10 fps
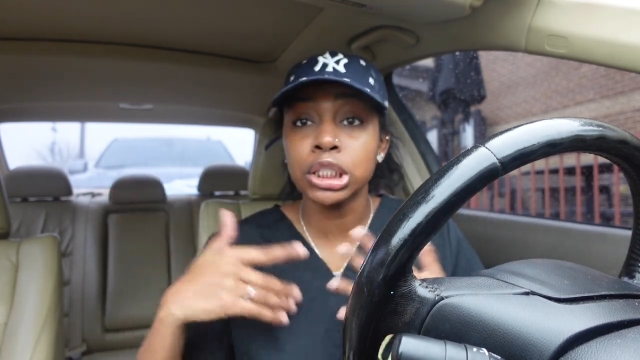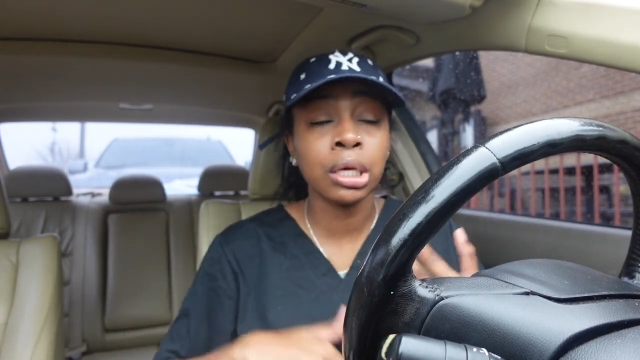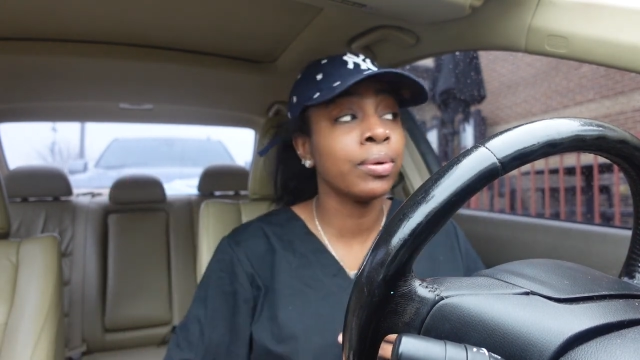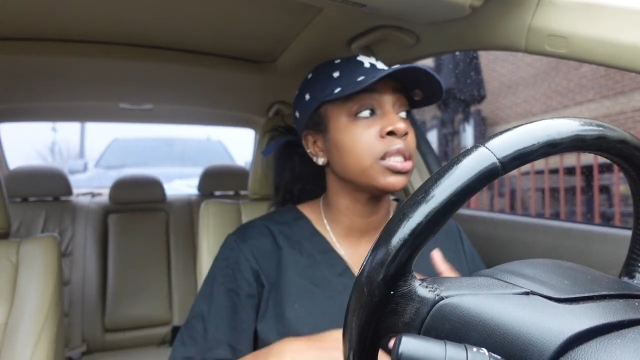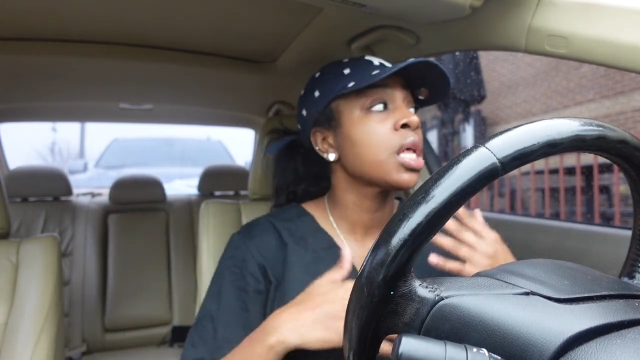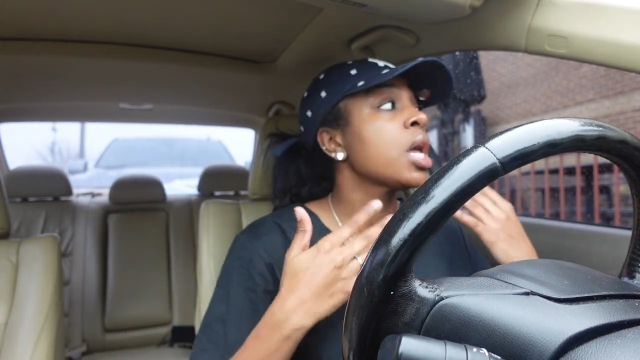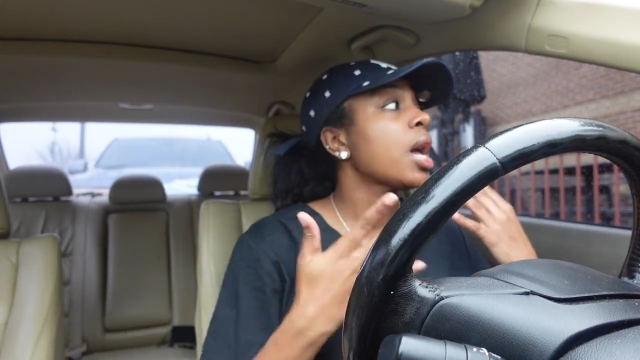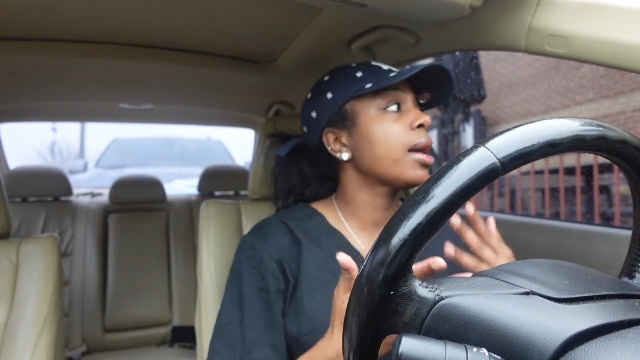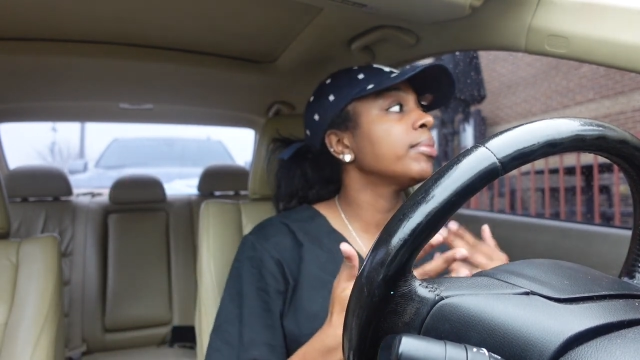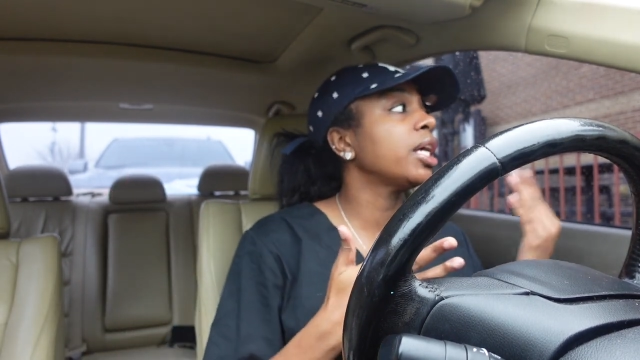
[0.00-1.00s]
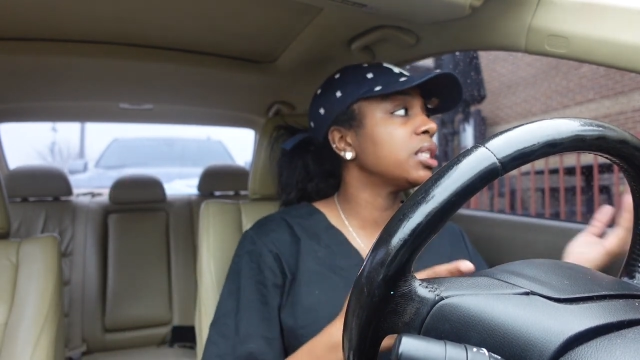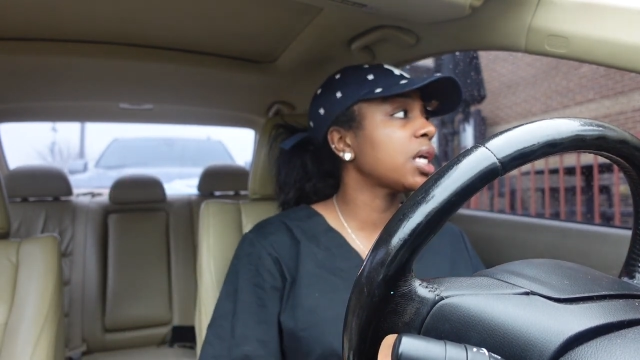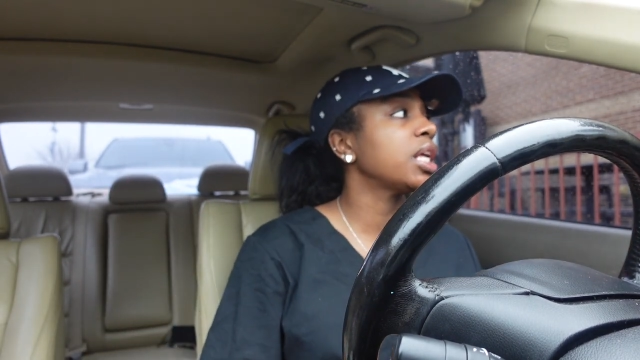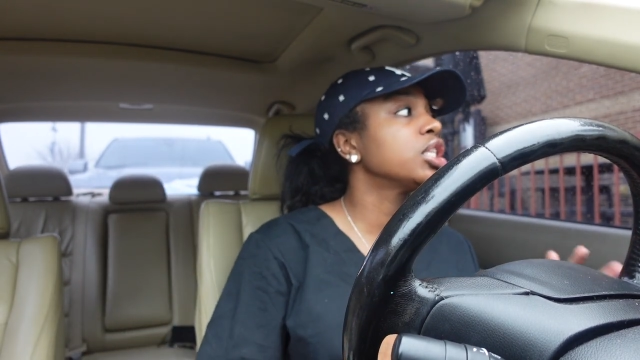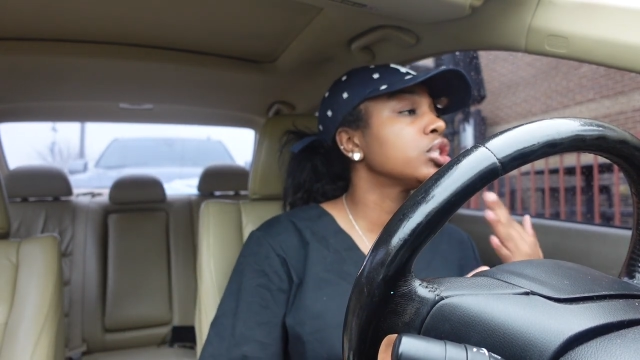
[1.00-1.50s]
It's always, I'm late because
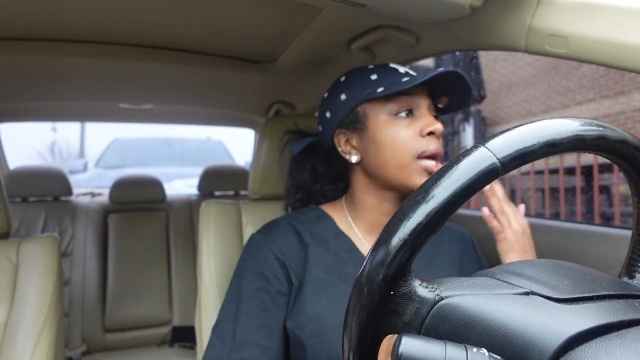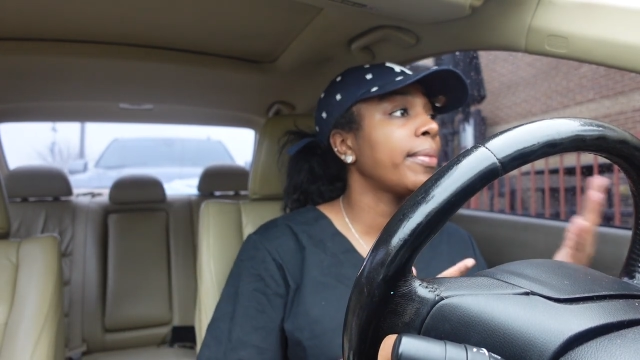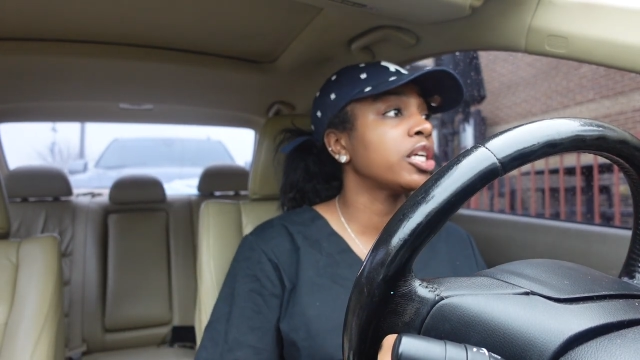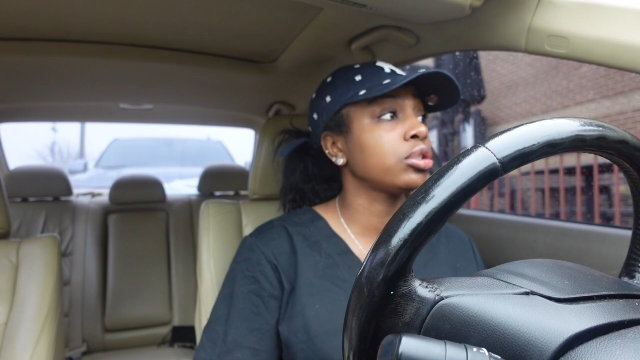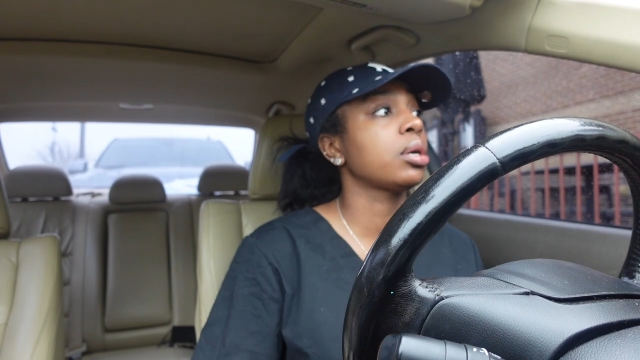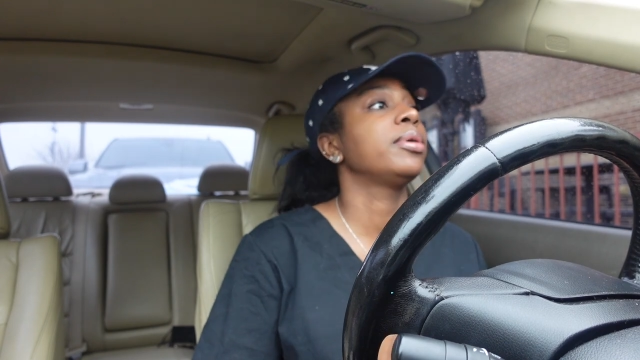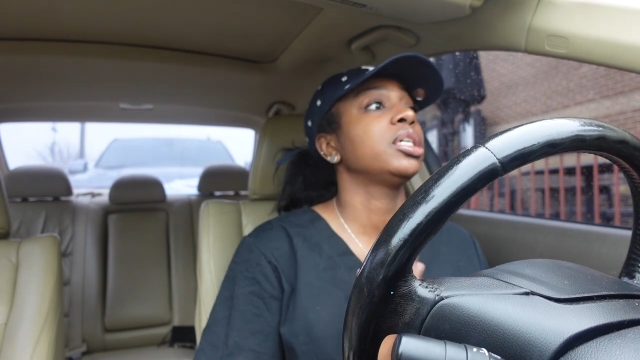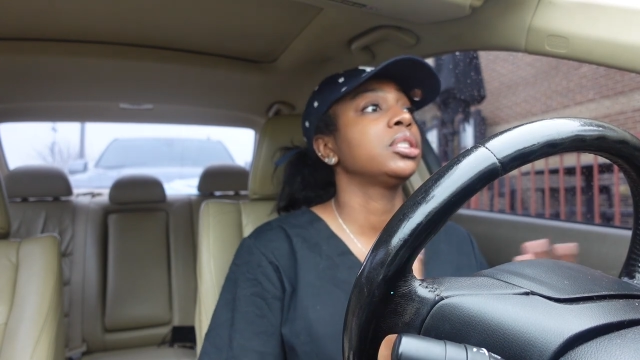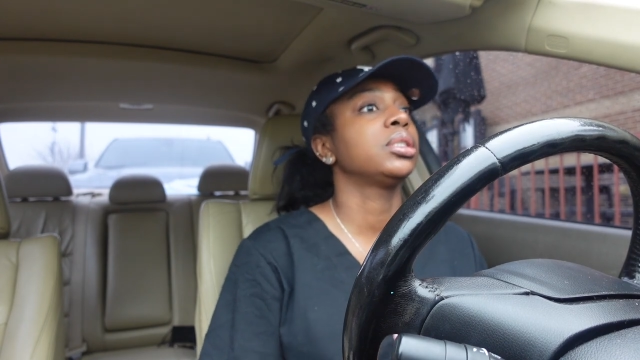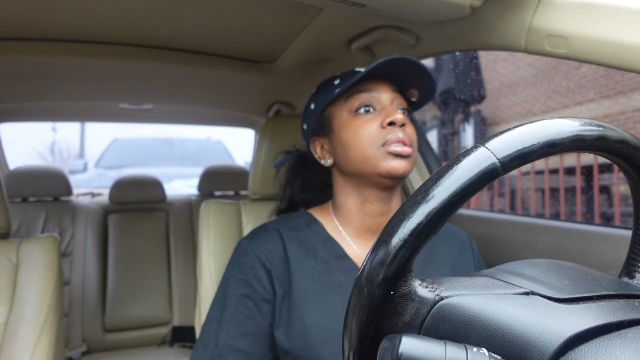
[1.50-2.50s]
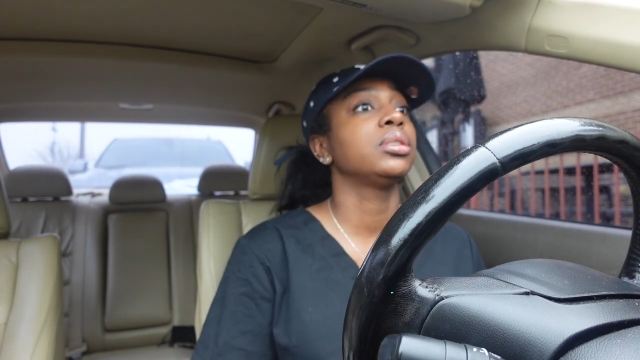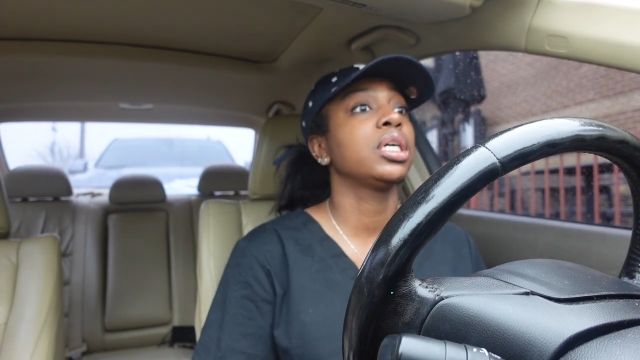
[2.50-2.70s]
I had to stop at Starbucks.